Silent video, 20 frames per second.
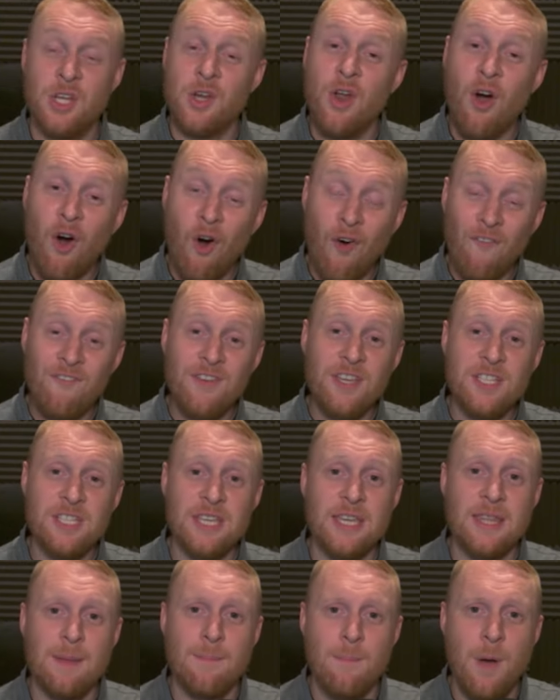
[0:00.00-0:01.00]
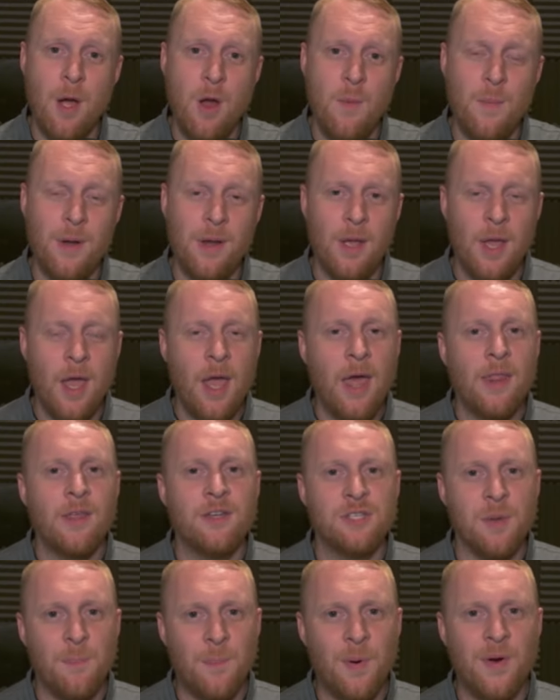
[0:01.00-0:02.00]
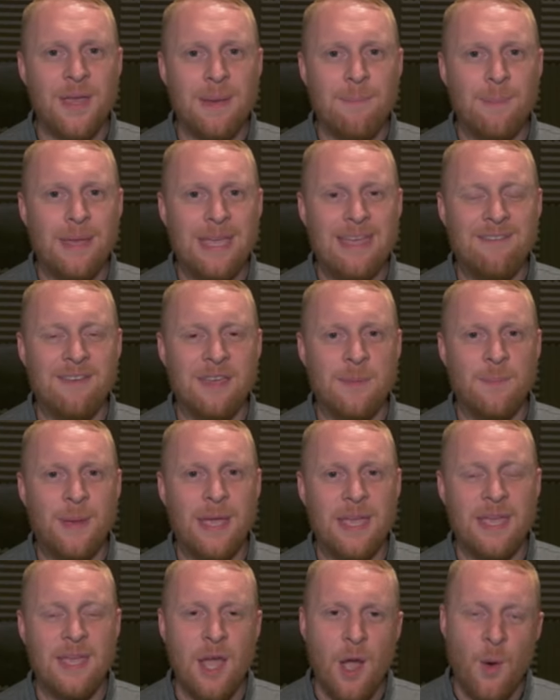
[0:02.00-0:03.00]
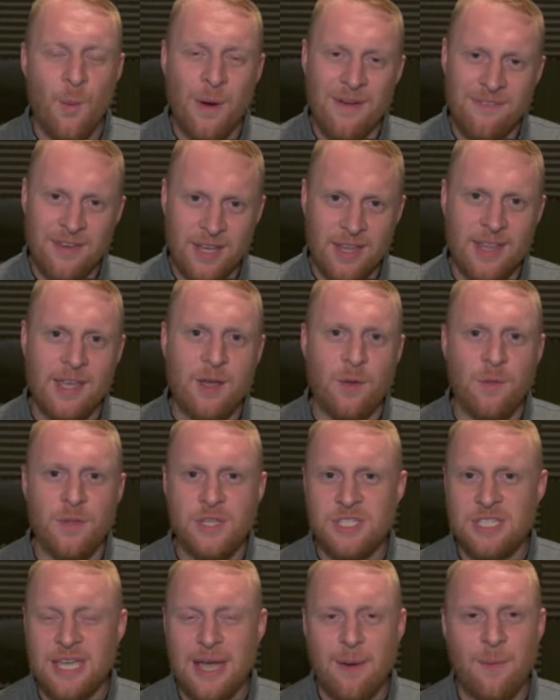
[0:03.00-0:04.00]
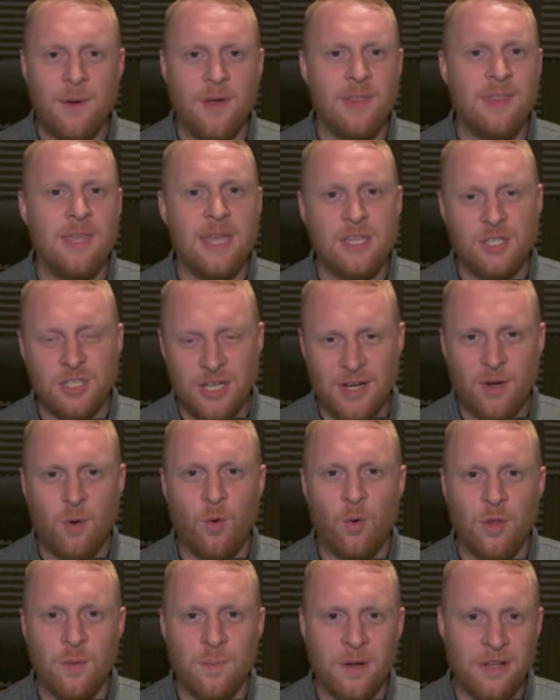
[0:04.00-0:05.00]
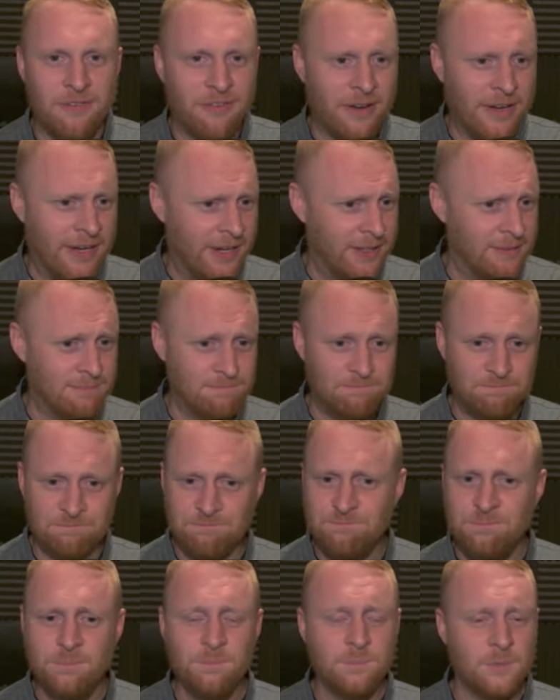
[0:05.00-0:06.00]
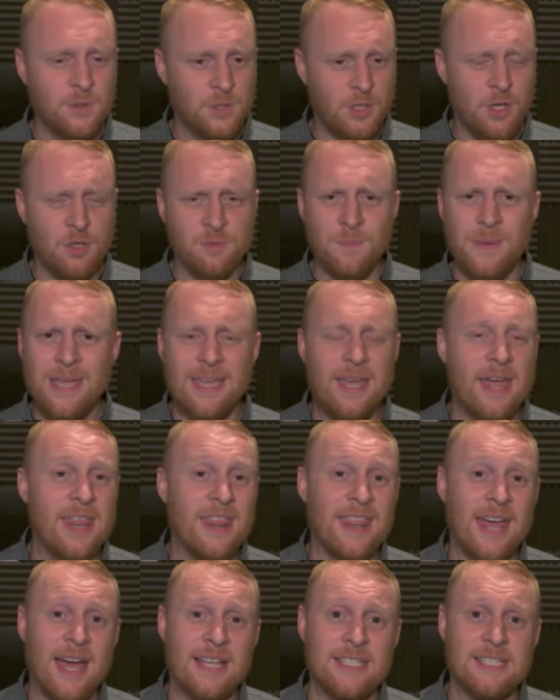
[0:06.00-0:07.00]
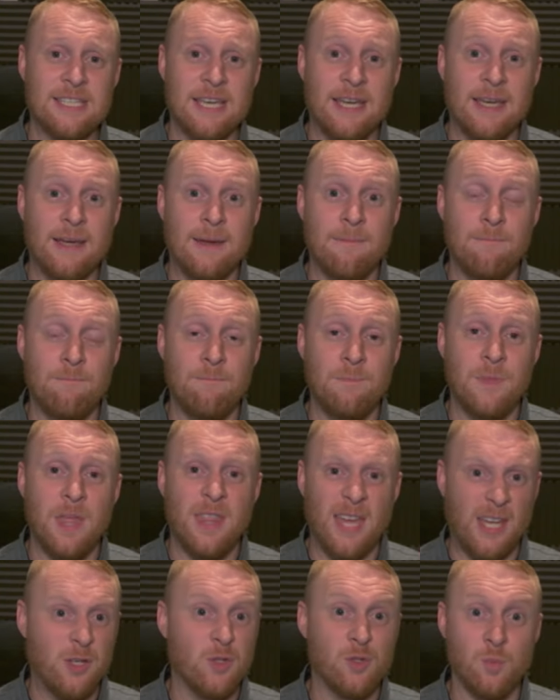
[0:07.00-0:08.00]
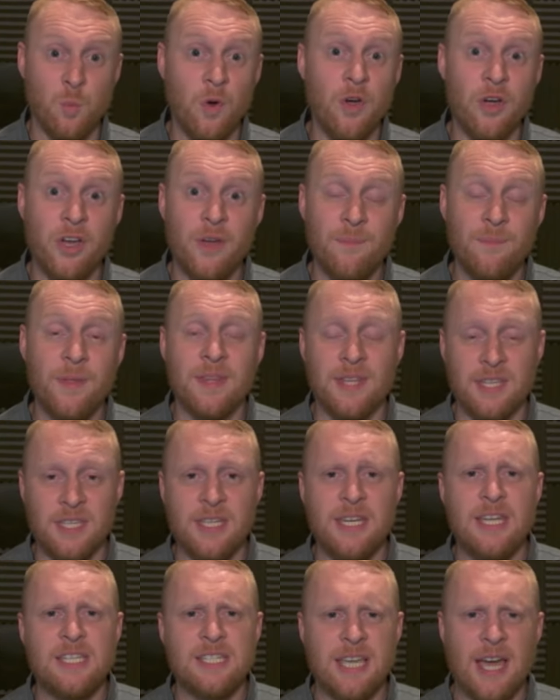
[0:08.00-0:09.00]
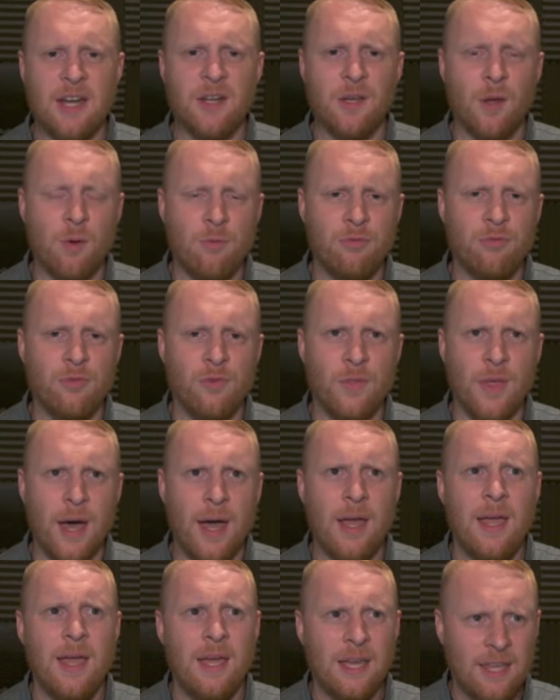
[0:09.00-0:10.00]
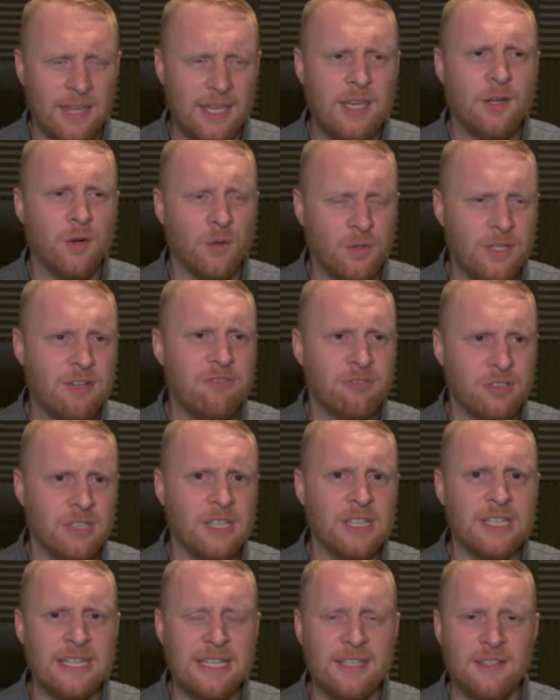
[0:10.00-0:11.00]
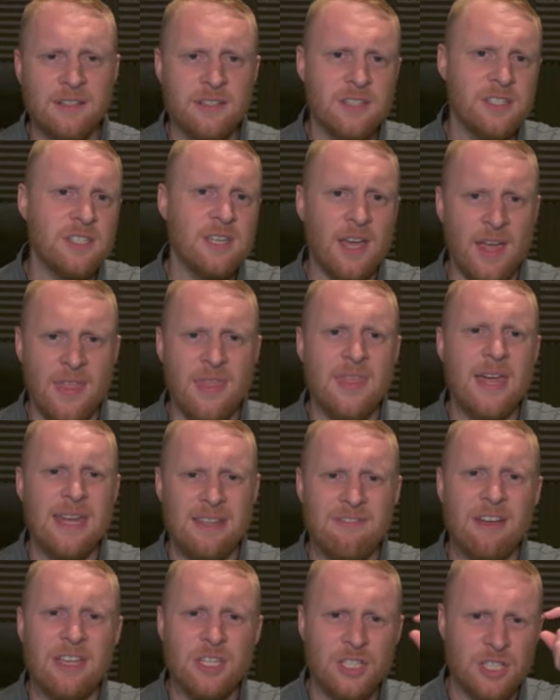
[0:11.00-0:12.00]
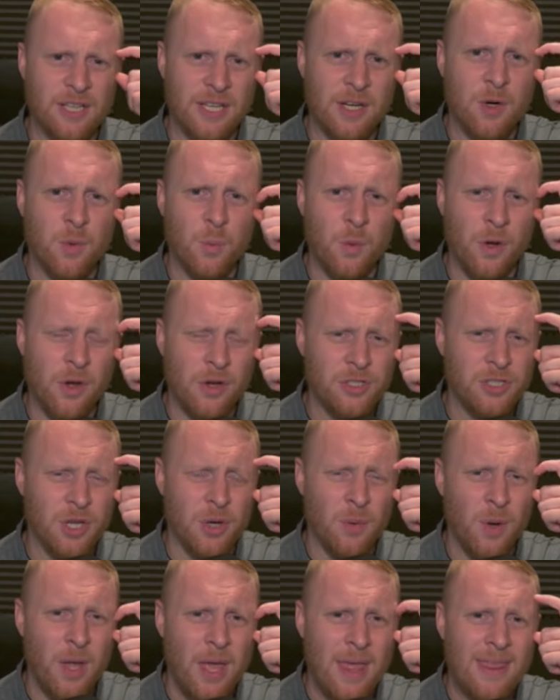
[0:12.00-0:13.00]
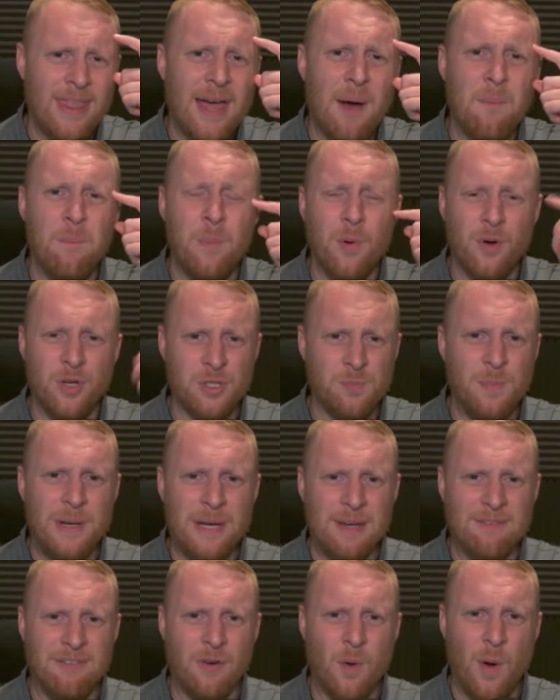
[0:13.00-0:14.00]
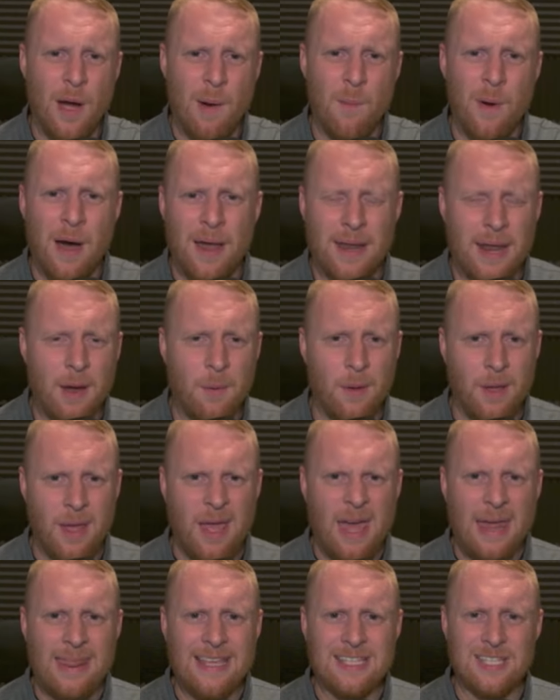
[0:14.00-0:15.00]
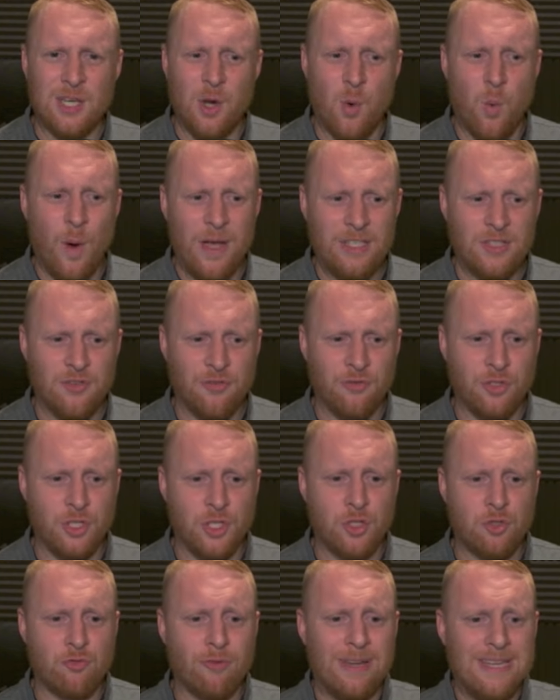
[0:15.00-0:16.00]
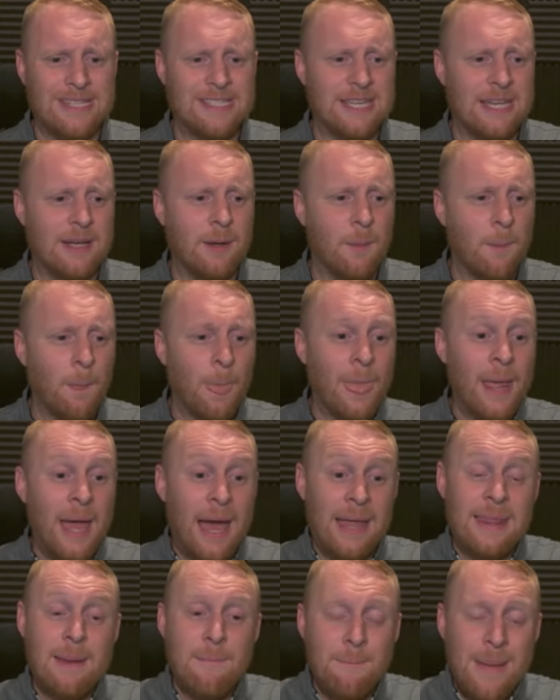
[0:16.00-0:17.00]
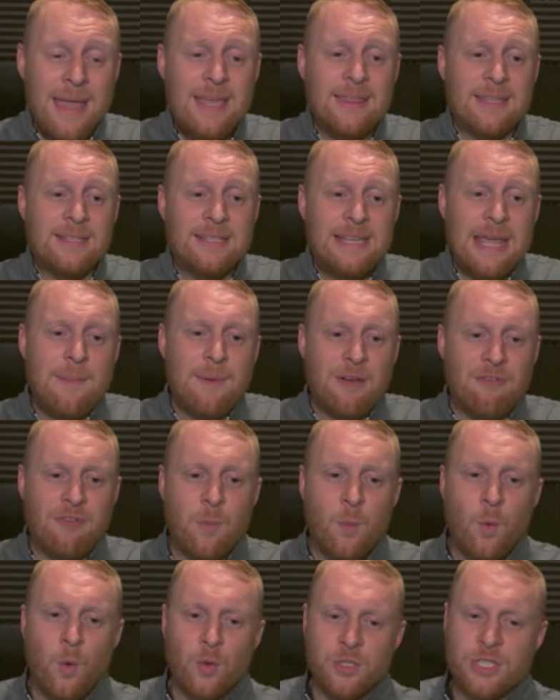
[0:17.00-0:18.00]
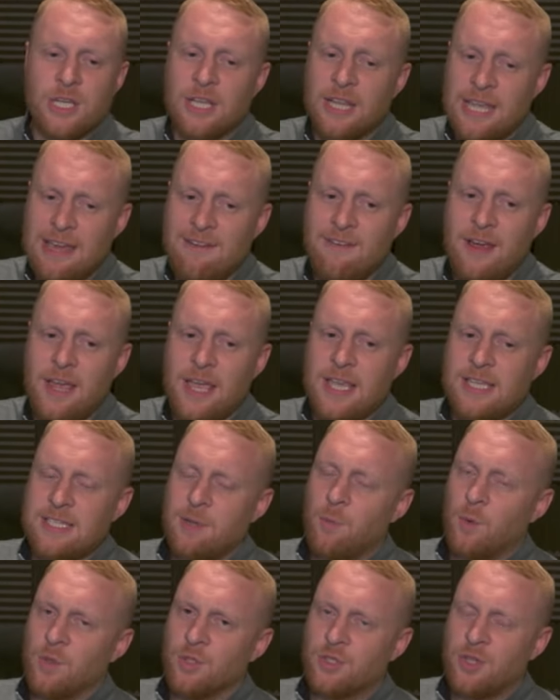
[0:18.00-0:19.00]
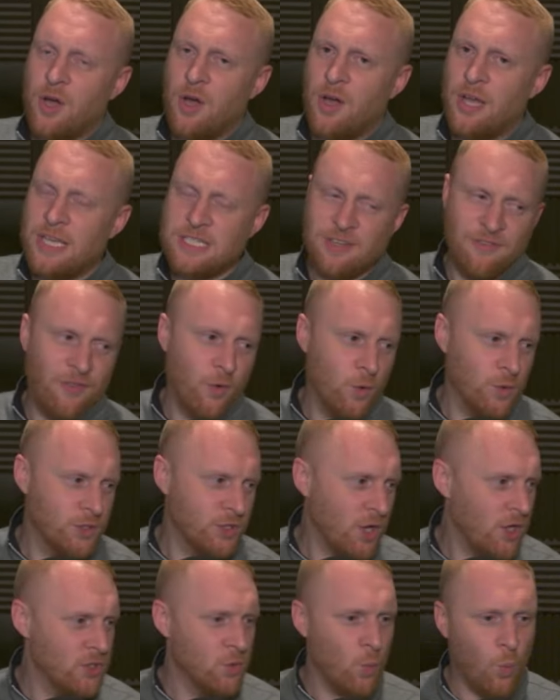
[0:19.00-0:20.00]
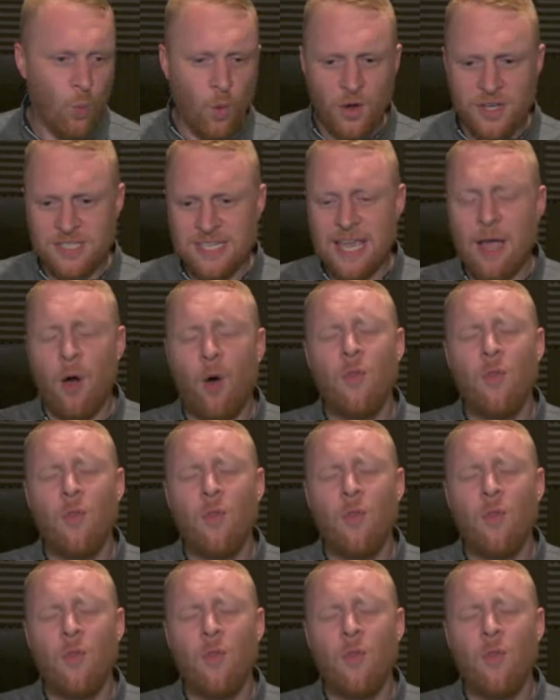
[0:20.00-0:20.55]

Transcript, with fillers: And obviously at the moment, there's a bug in PvP where if you click on the tower, the enchant or the modifier, excuse me, that um, that it doesn't work, and then you need to kind of go through that, clicking on different leaders, and then eventually it'll work. So that bug has been in for quite a while now, and that's quite frustrating. And then make the DMF rewards clearer. Is it one star? Is it four stars? What is it?